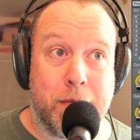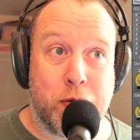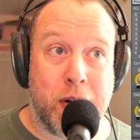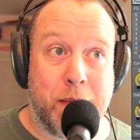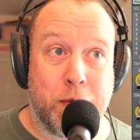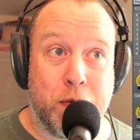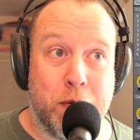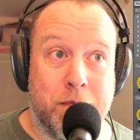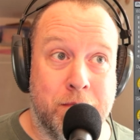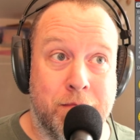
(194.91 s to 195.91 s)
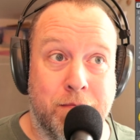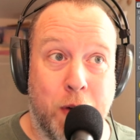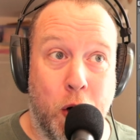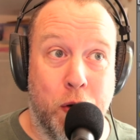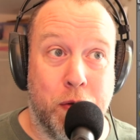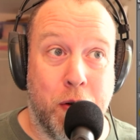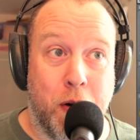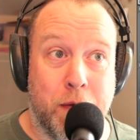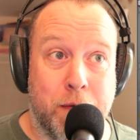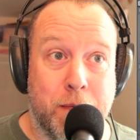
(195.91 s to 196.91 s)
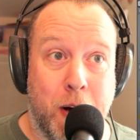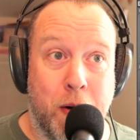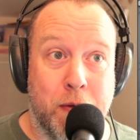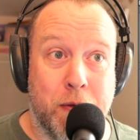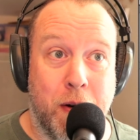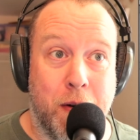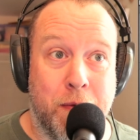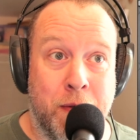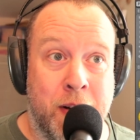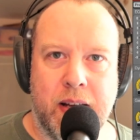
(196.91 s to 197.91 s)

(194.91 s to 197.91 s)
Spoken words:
trapdoor on, off, on, off.